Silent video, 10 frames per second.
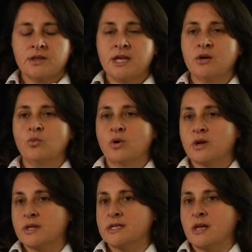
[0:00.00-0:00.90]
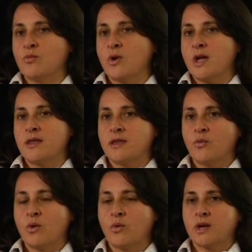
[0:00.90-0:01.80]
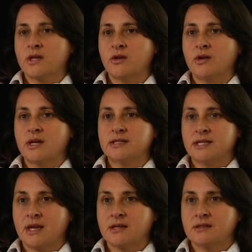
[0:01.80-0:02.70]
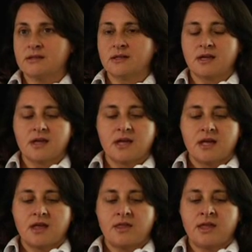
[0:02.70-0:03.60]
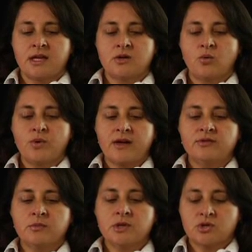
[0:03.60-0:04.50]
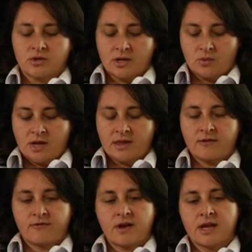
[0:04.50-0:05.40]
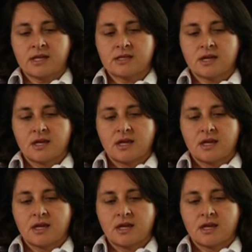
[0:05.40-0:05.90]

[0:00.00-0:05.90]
they don't work the same way that we work in the United States then we have to make sure that we either find